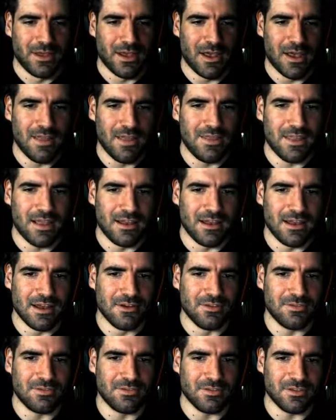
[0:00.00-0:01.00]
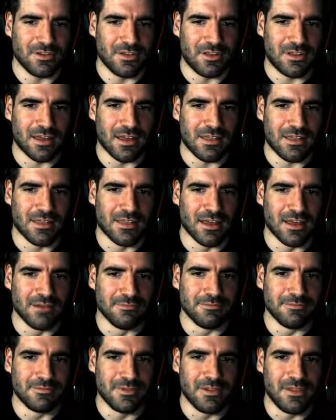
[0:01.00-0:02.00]
And that let us get
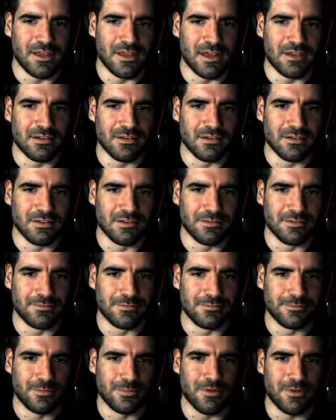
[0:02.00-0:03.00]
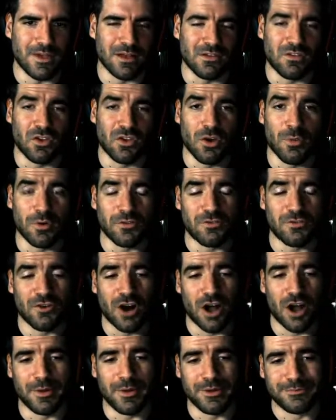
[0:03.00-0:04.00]
that in the end without too much
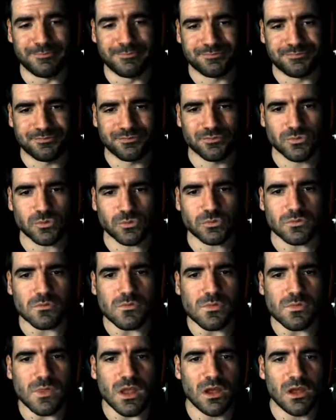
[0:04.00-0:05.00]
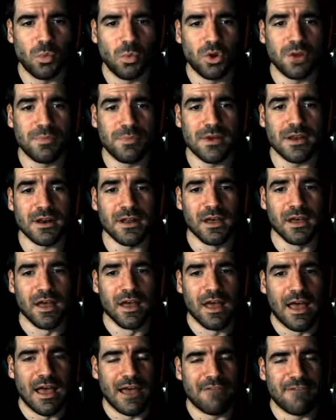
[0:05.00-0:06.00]
drama. It would have been
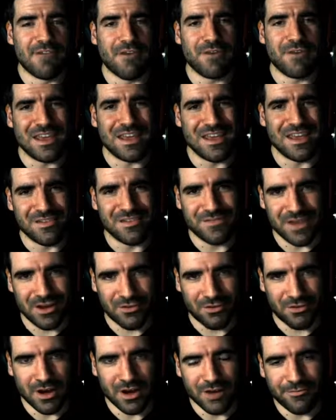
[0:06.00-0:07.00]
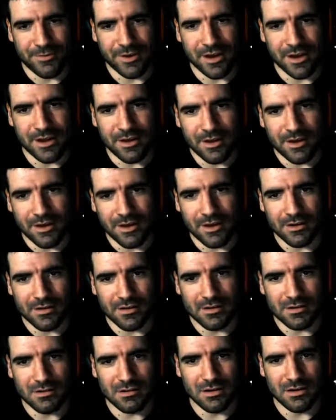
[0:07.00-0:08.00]
a very easy victory
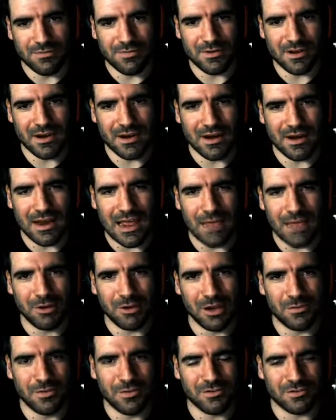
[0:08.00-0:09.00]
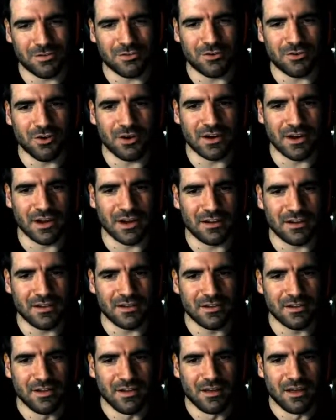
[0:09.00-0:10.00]
if we didn't label him as a strong
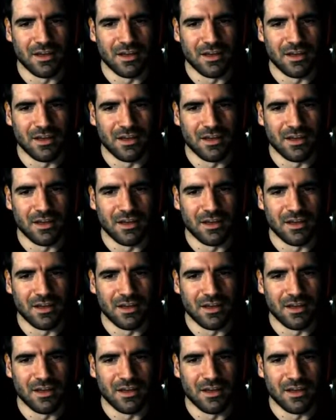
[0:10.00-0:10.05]
link